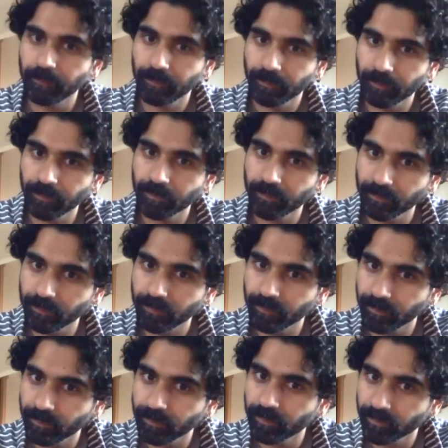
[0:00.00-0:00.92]
Right?
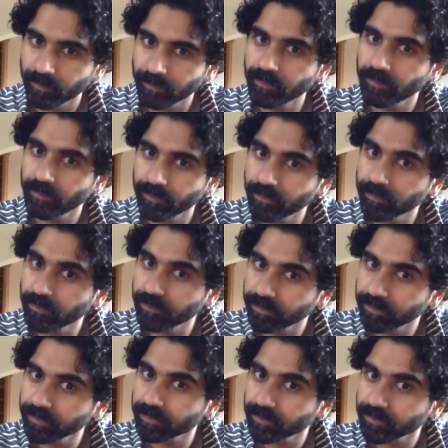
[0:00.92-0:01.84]
So if
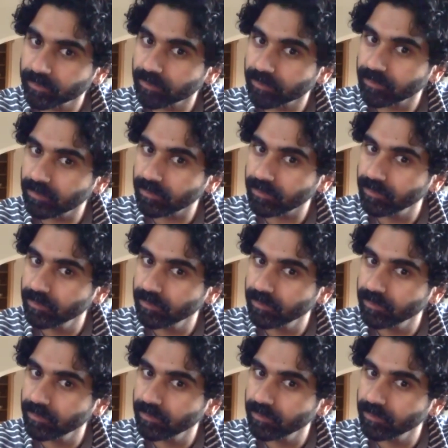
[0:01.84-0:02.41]
two objects